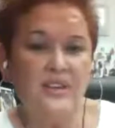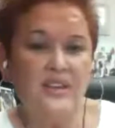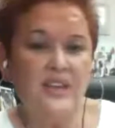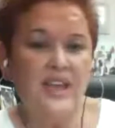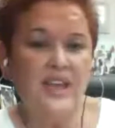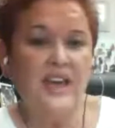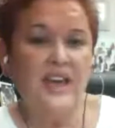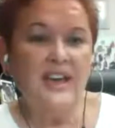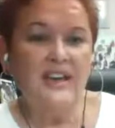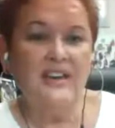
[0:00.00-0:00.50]

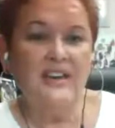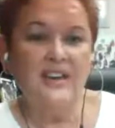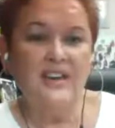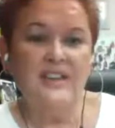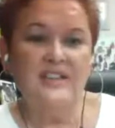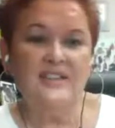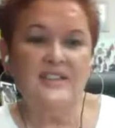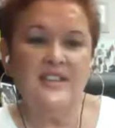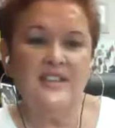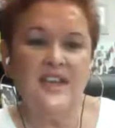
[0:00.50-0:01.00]
Kate,
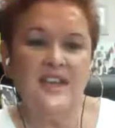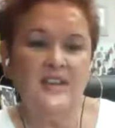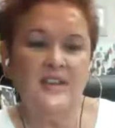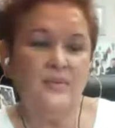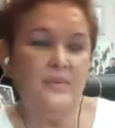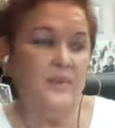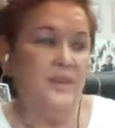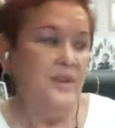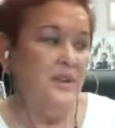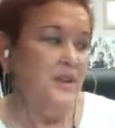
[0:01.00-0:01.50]
it's like
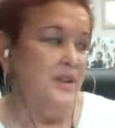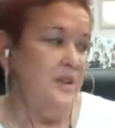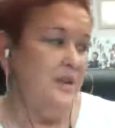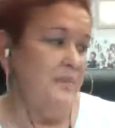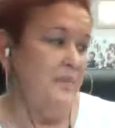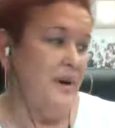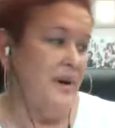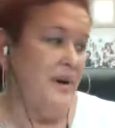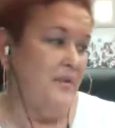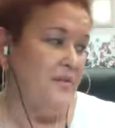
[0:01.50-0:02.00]
really
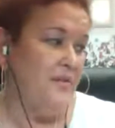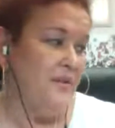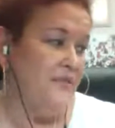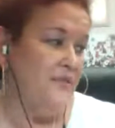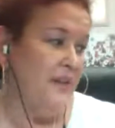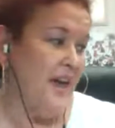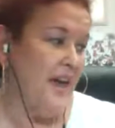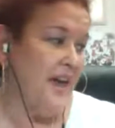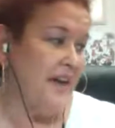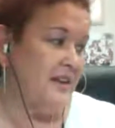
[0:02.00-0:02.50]
about the
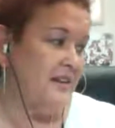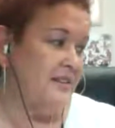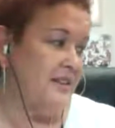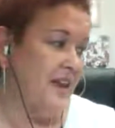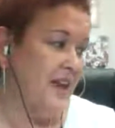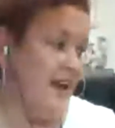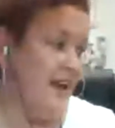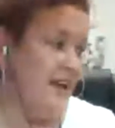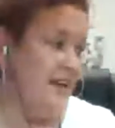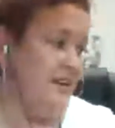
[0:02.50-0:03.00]
fact
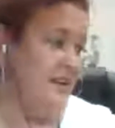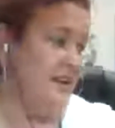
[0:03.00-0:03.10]
that